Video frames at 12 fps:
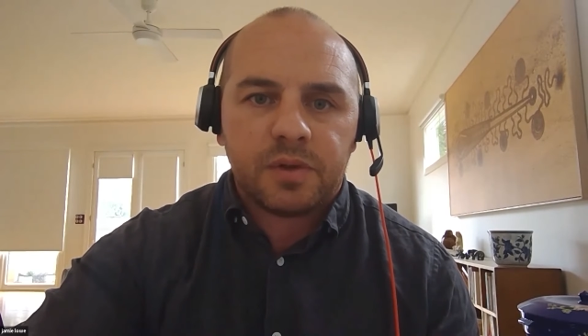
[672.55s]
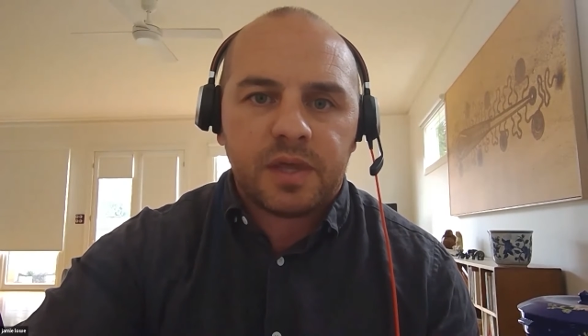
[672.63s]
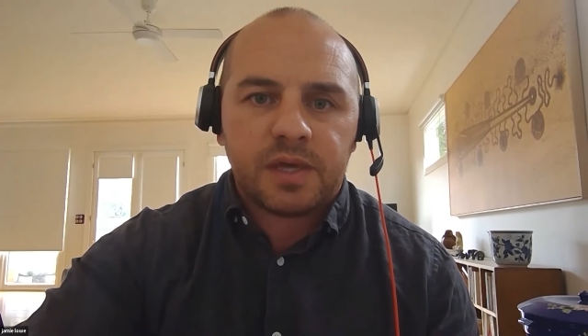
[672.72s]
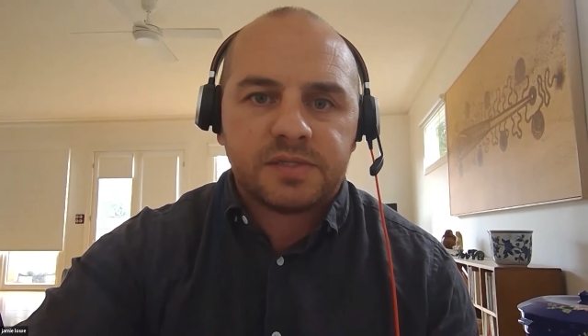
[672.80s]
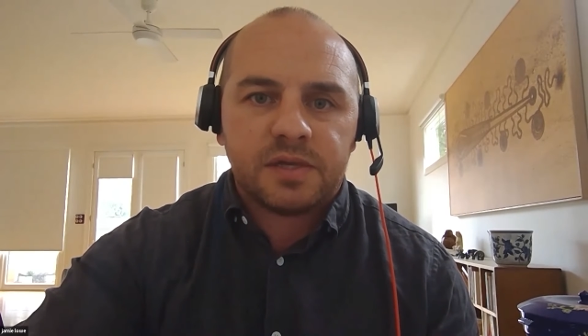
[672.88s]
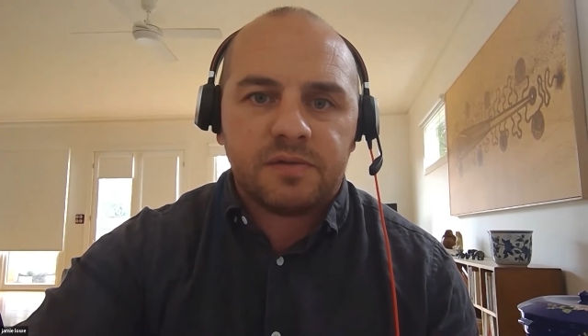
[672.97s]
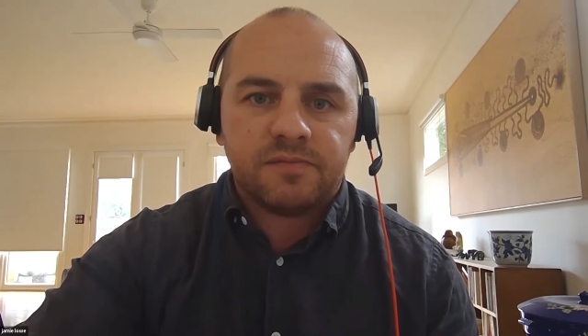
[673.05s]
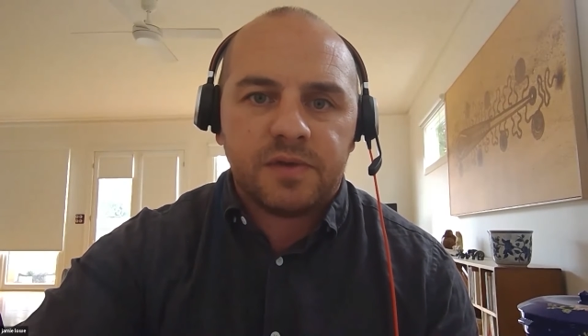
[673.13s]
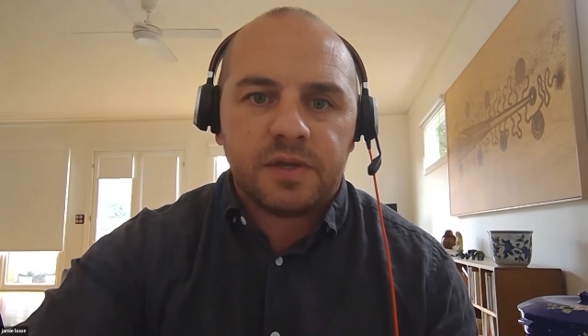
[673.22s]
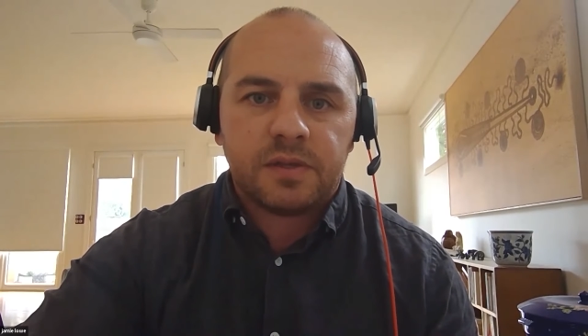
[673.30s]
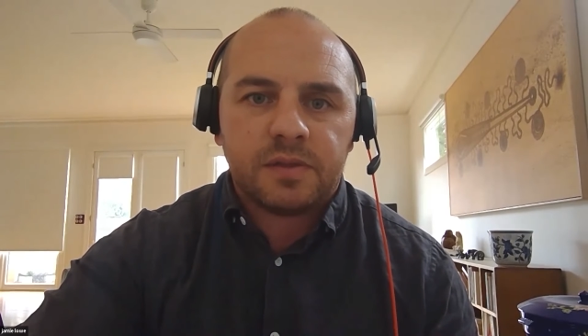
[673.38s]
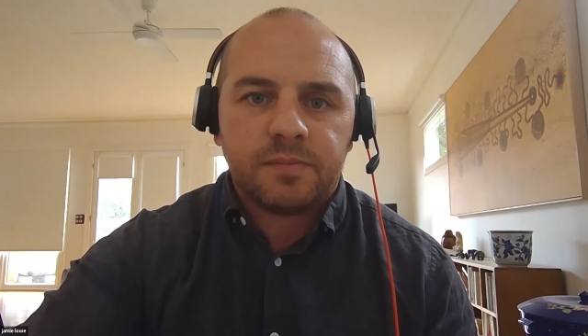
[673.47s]
they see
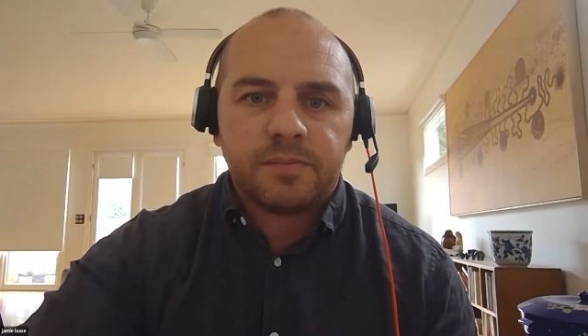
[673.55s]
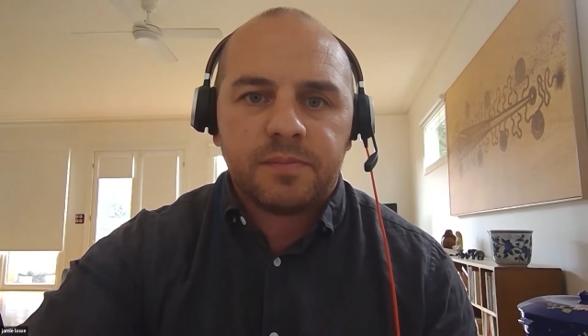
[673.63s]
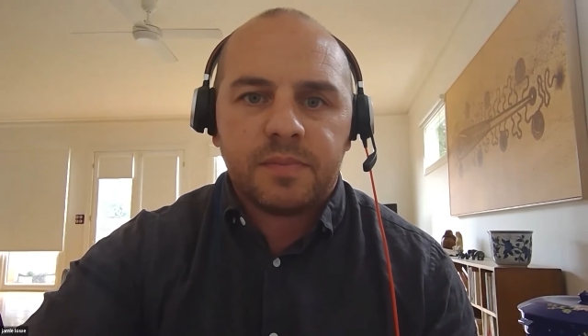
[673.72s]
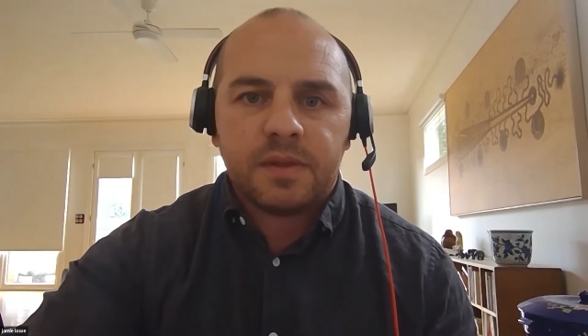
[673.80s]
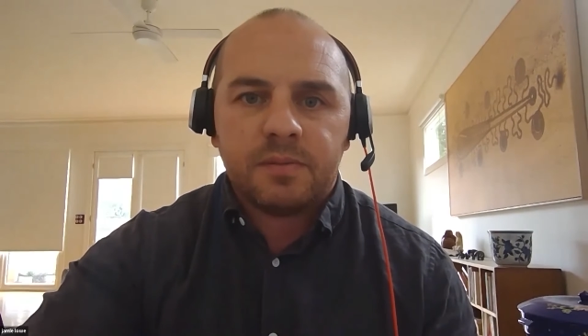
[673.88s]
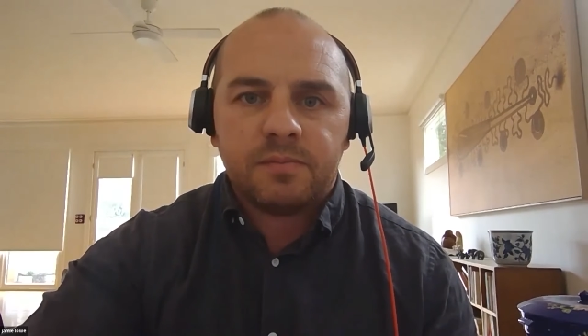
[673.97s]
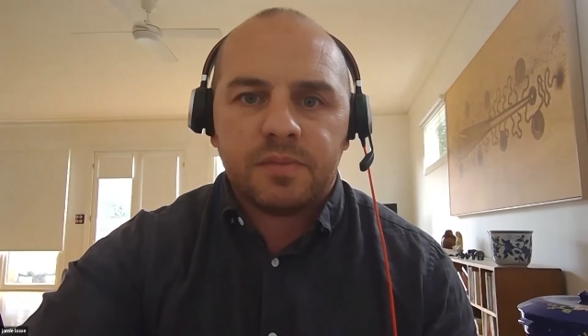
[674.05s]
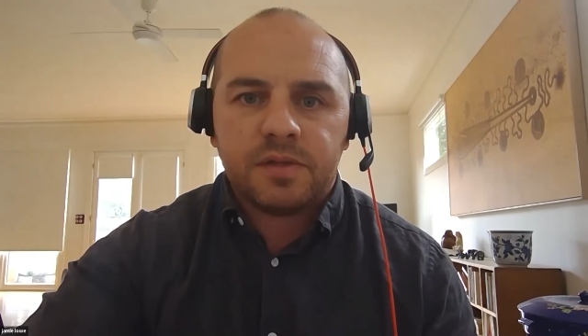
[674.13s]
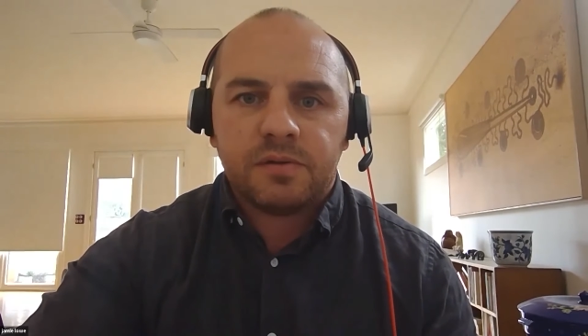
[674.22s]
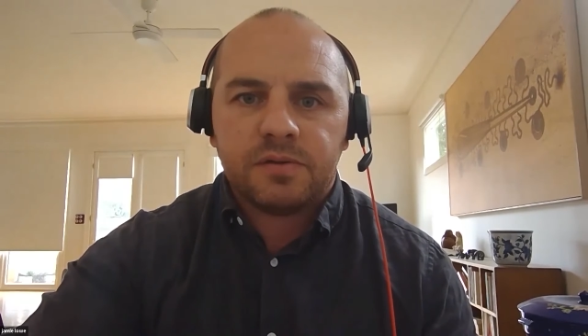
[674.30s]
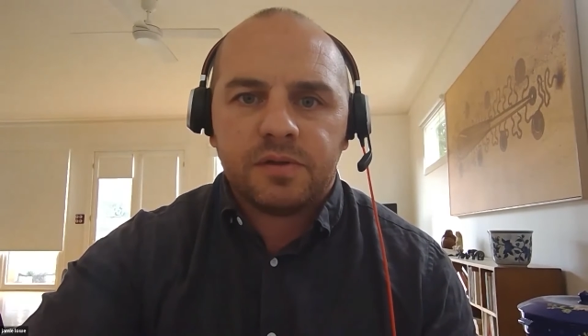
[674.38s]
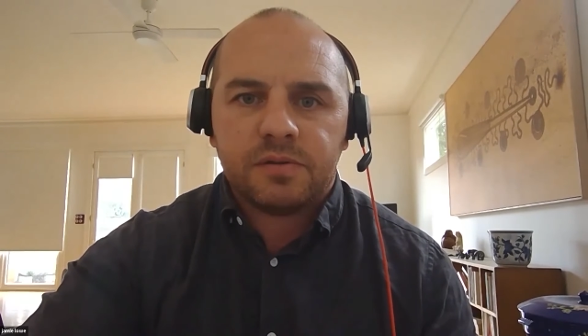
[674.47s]
fit.
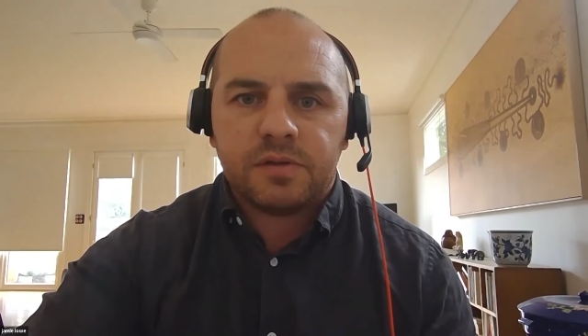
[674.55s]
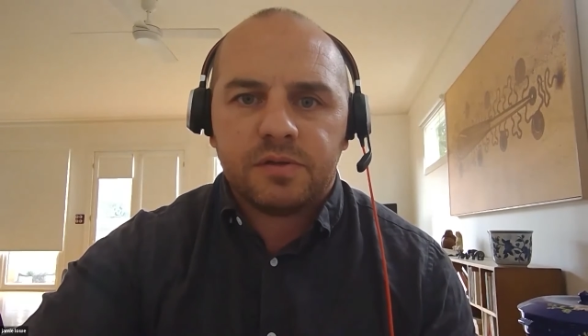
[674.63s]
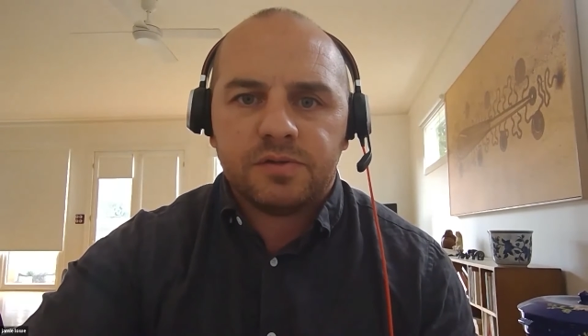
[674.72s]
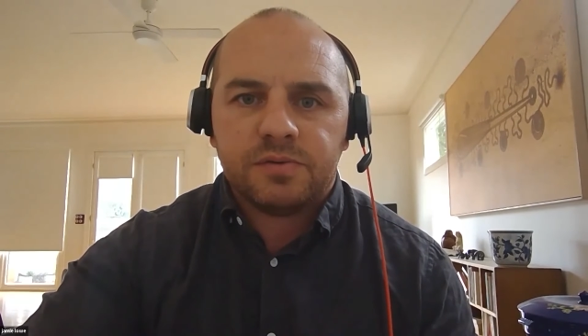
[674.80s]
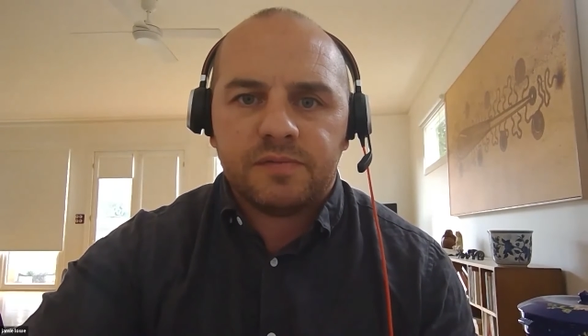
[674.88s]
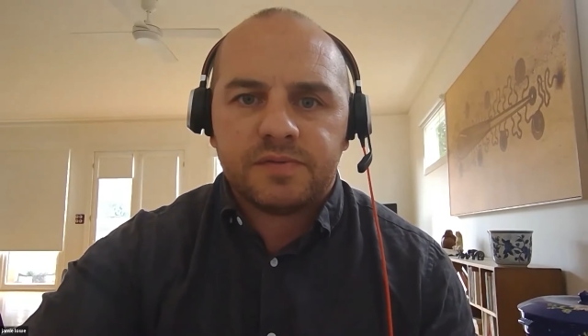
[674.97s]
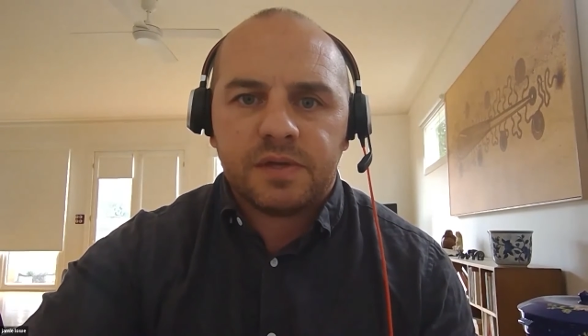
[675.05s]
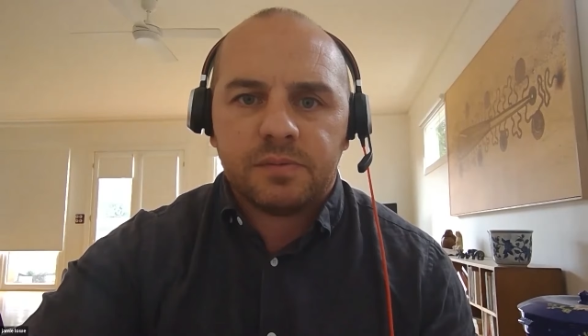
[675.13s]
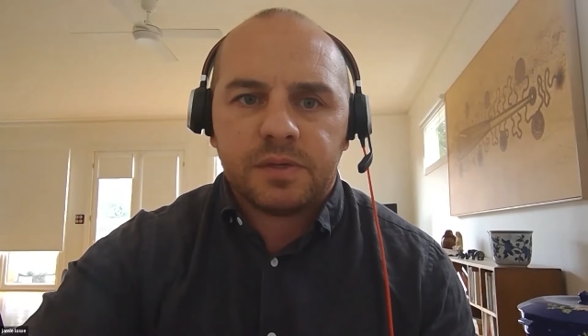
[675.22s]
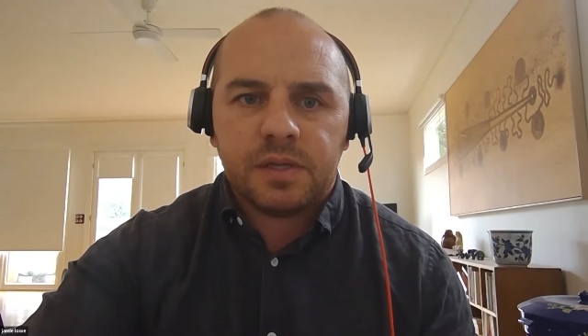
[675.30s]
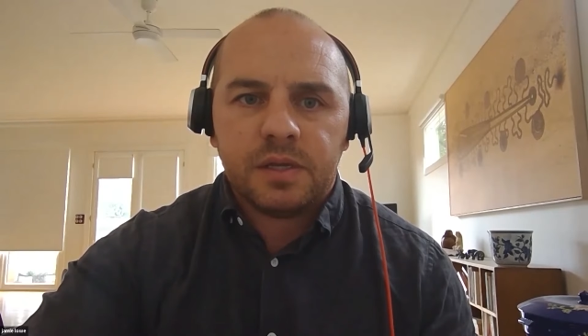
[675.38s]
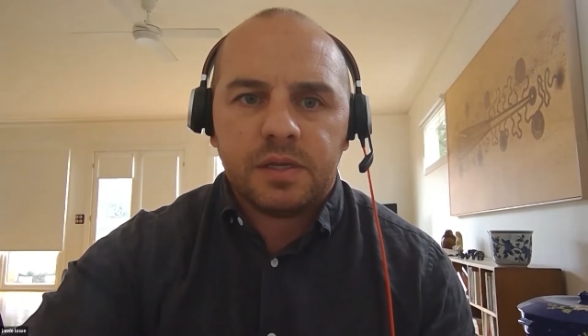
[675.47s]
Belinda, I think, did you have
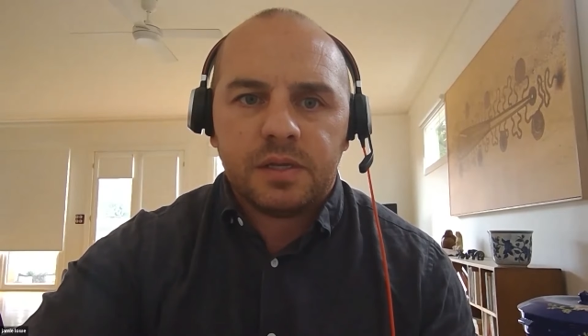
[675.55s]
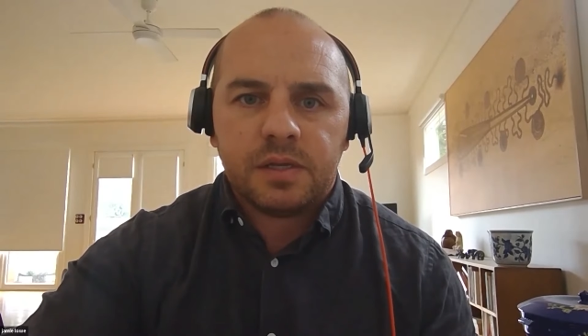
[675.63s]
something there?